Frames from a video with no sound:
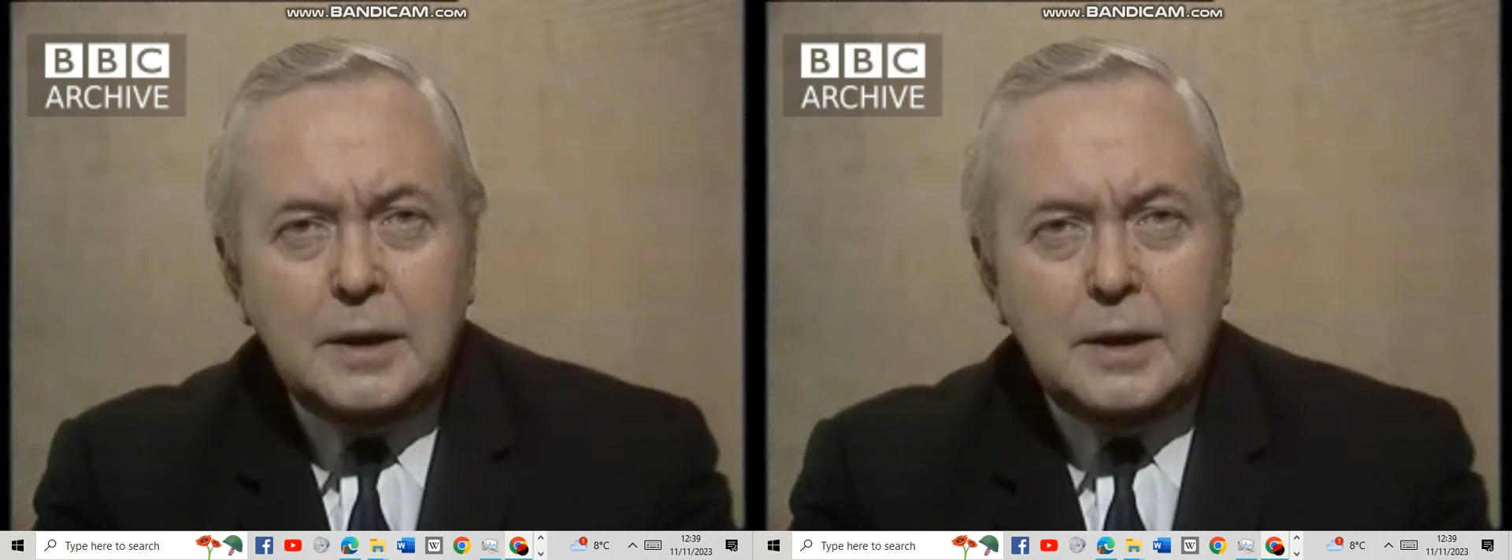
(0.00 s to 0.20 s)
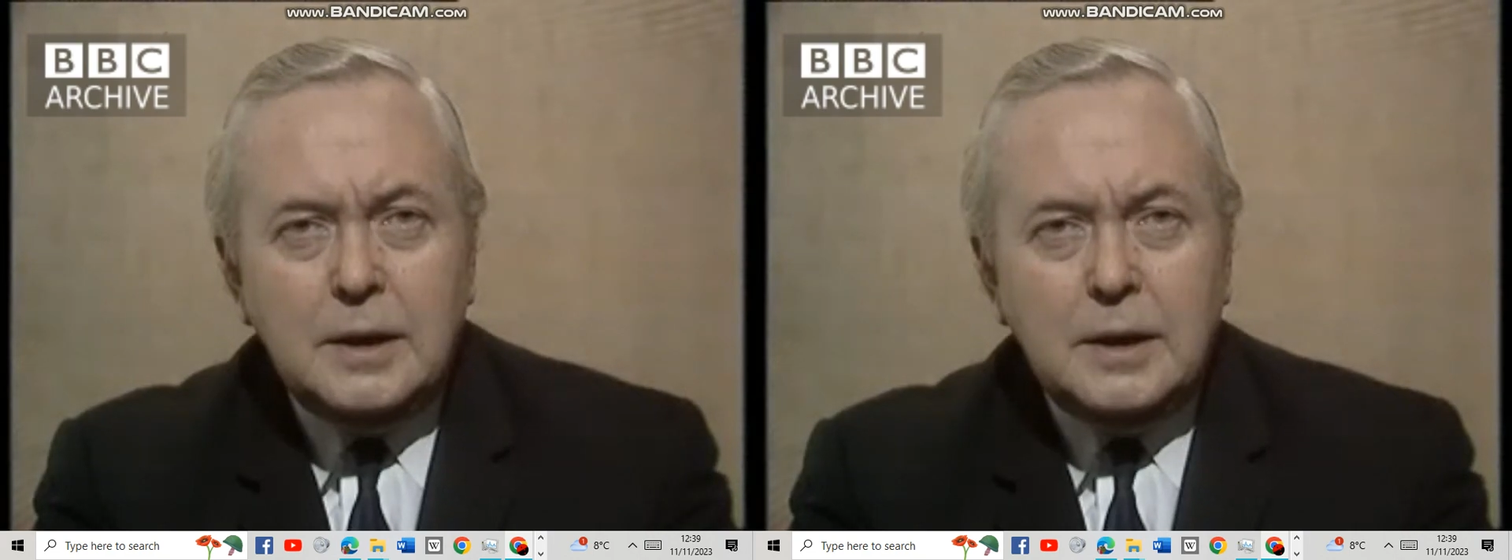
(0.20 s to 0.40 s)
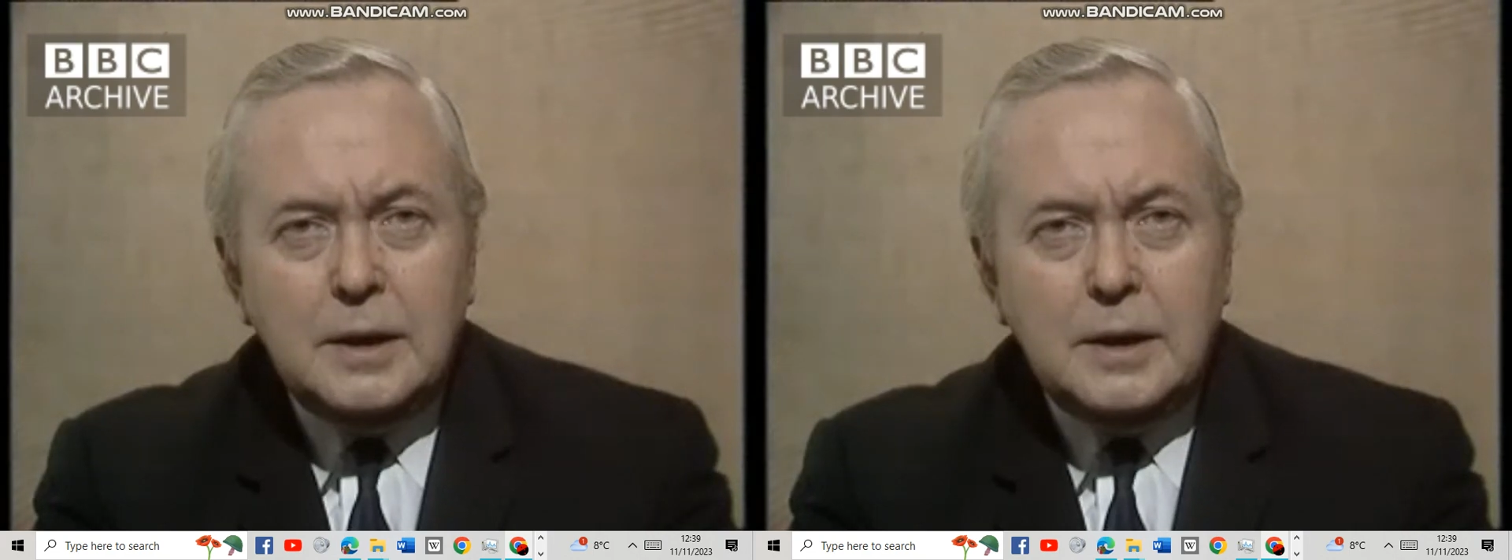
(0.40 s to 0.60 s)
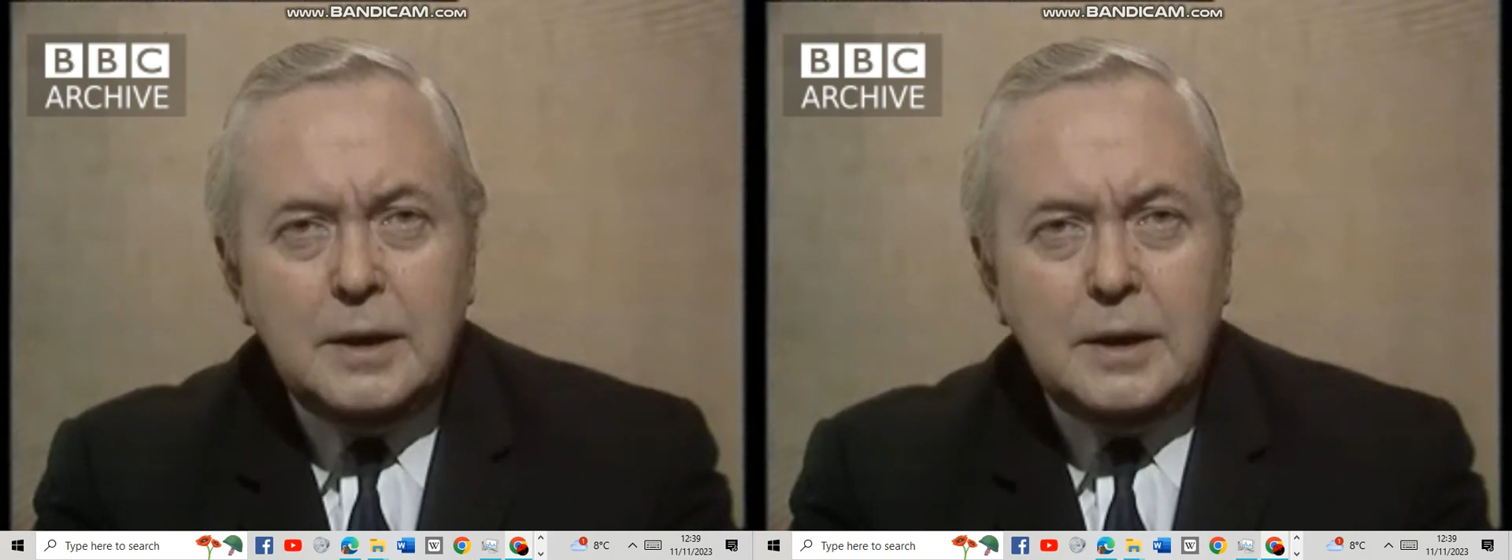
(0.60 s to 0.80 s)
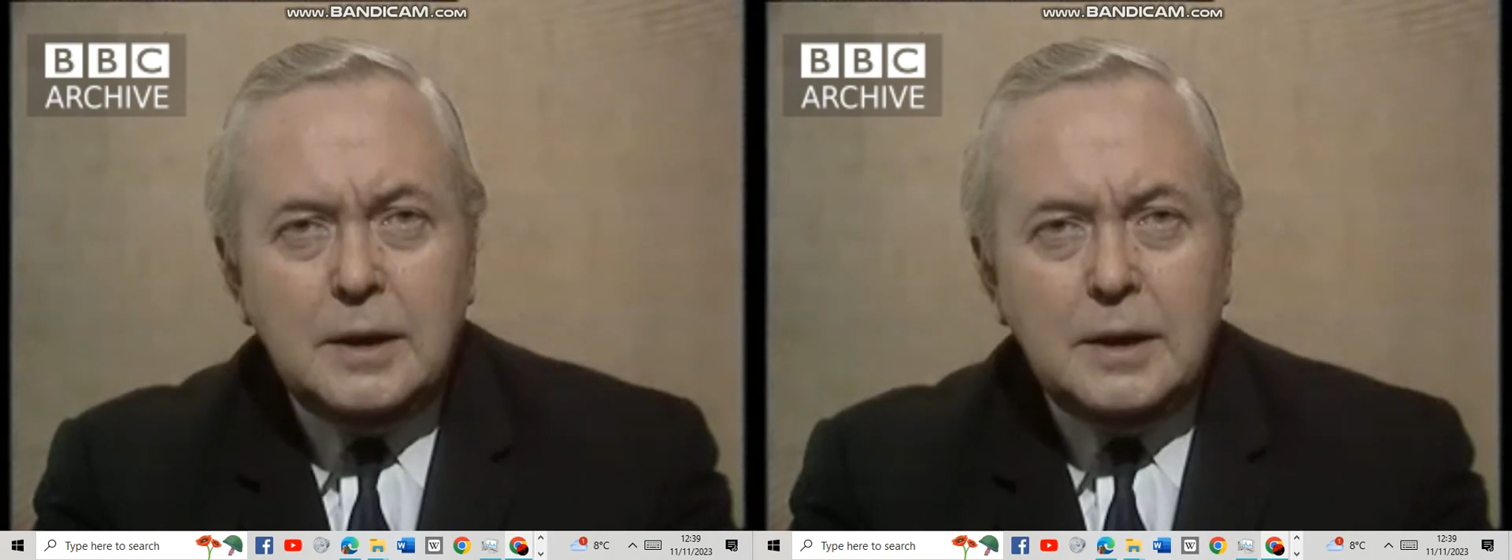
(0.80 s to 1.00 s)
in
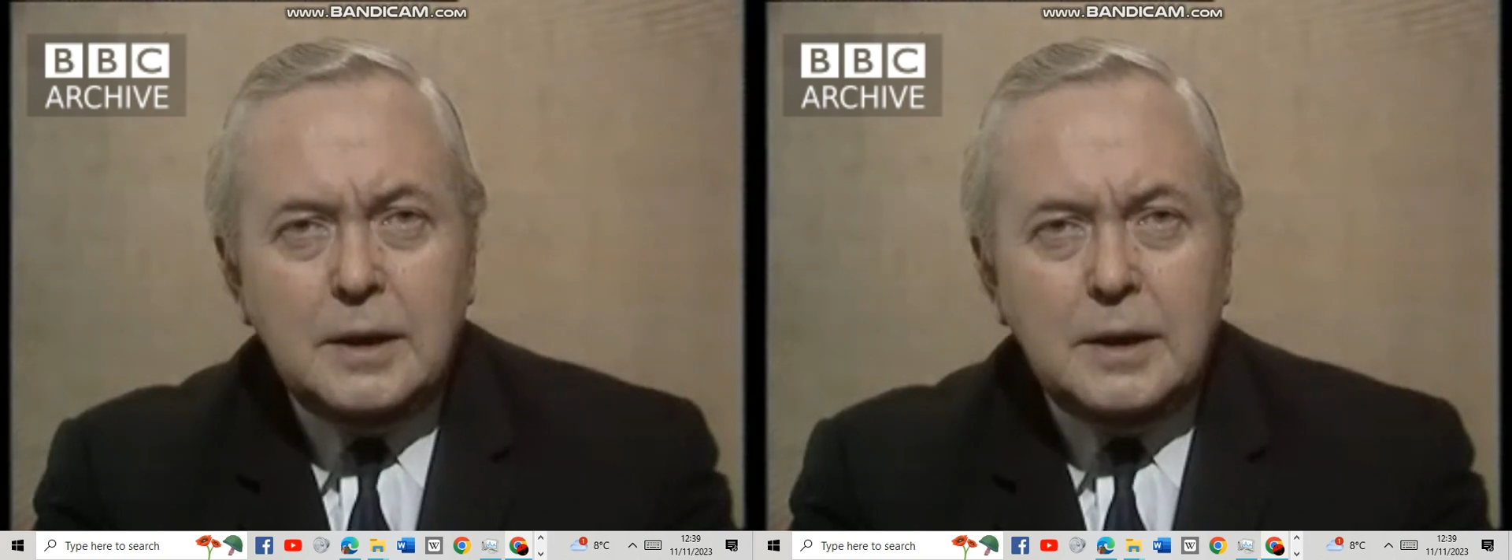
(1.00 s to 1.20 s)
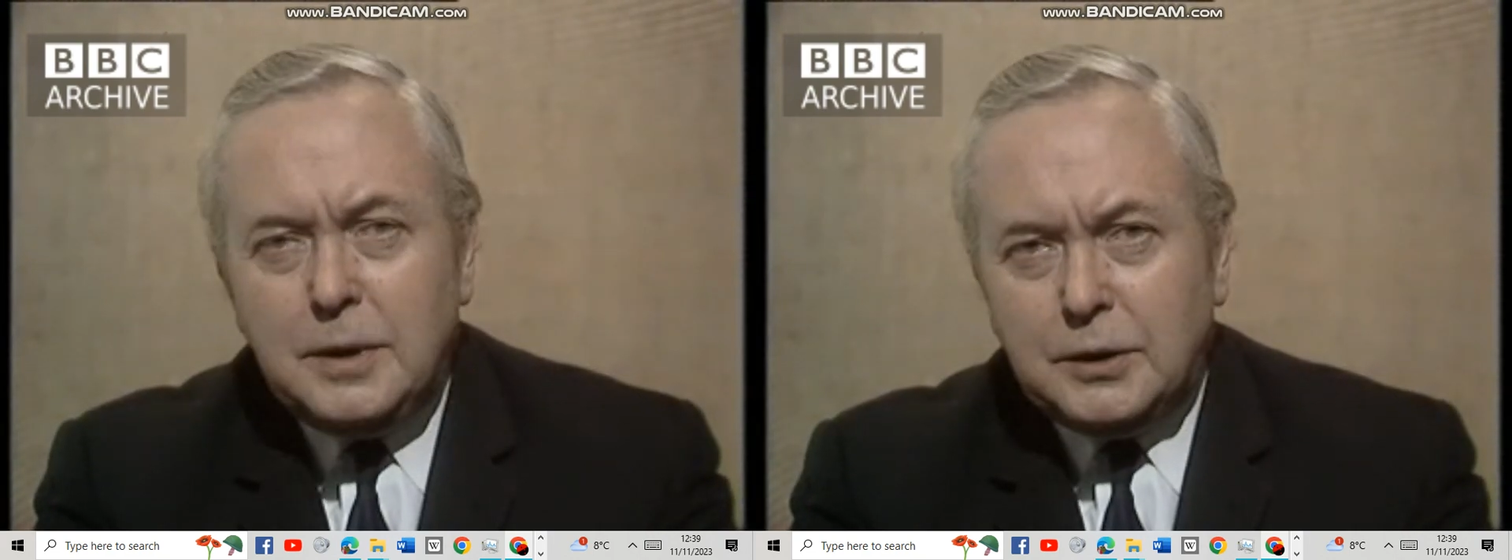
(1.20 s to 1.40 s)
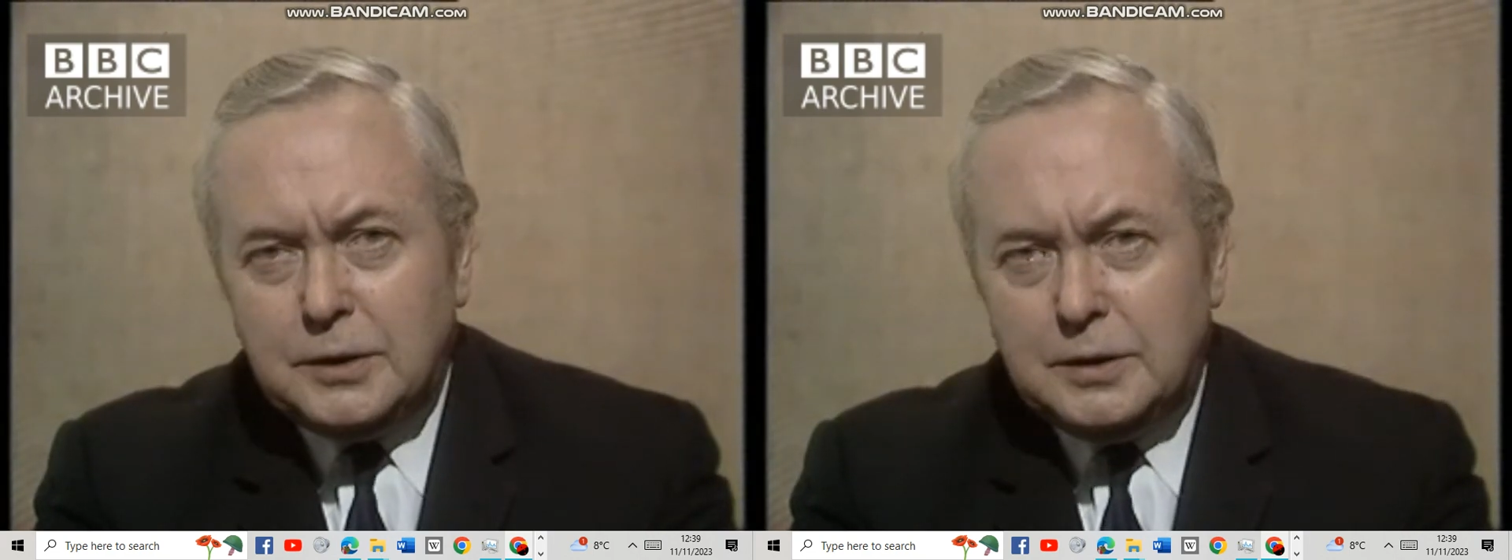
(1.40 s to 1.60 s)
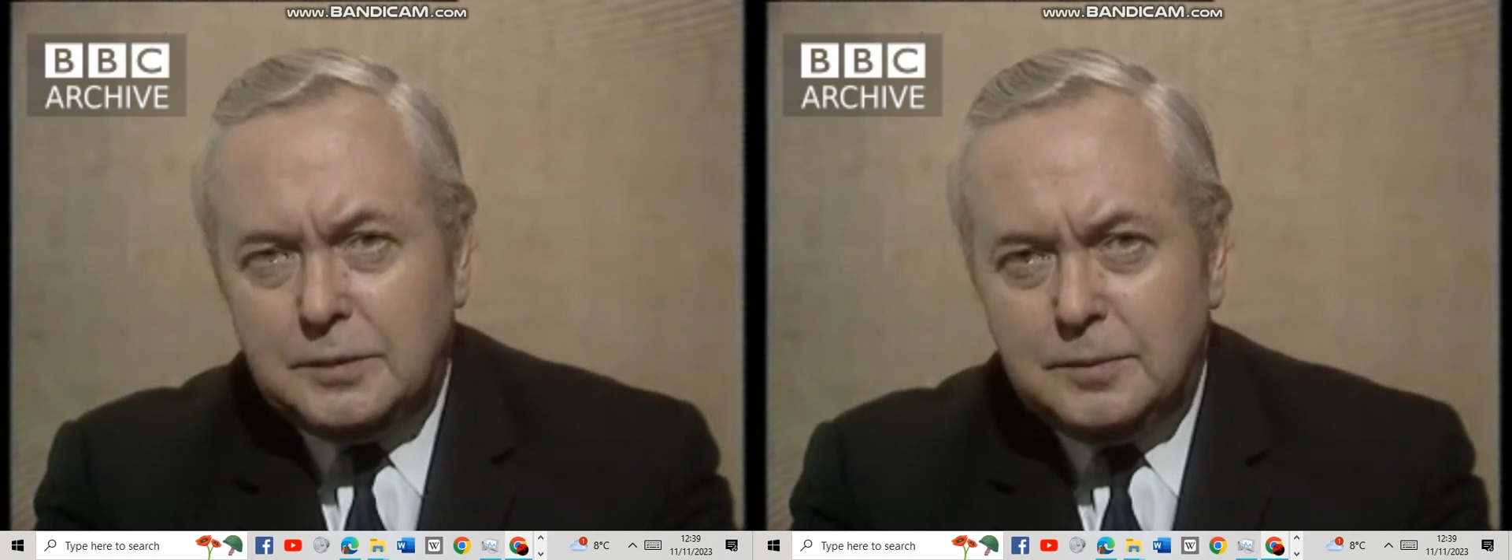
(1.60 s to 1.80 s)
appointing his commission.